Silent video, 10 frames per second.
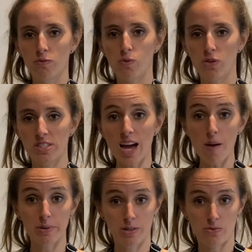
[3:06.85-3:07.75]
For the
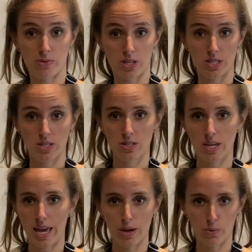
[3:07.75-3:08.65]
toppings for this
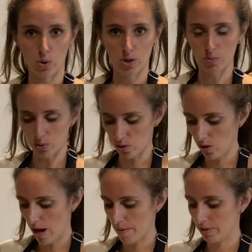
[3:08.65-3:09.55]
egg roll in a bowl,
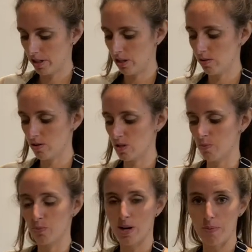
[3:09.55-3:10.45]
I'm gonna use some
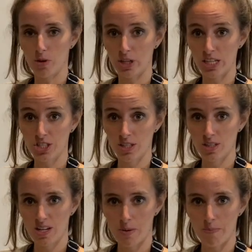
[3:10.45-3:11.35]
Primal Kitchen
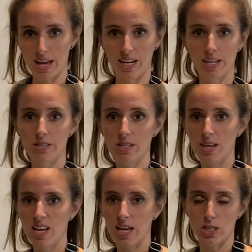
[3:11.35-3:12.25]
mayonnaise.
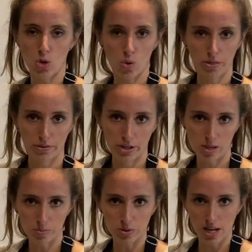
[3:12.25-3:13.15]
It's Whole30
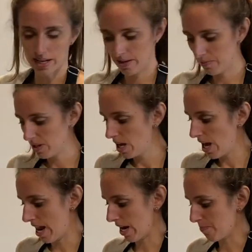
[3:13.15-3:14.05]
compliant.
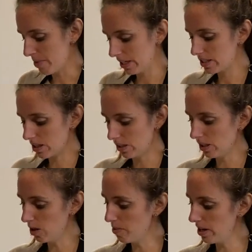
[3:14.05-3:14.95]
And I mixed a
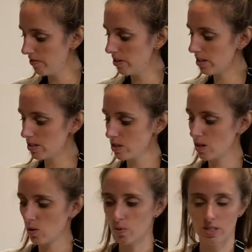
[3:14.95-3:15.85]
little bit of this
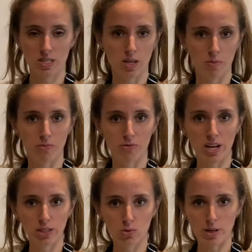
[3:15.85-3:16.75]
with some
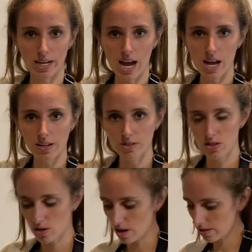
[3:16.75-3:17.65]
Frank's Red Hot
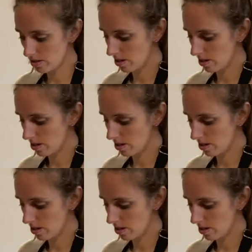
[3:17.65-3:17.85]
sauce.